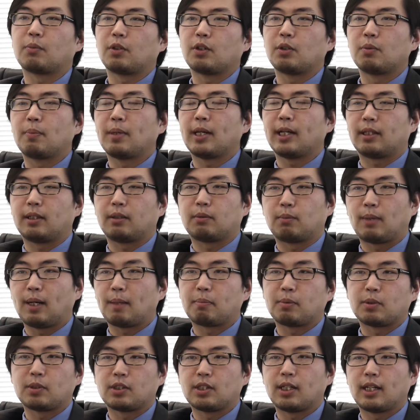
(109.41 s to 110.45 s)
where you pick a
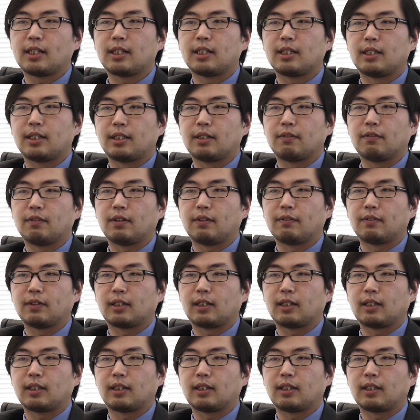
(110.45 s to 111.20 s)
representative of the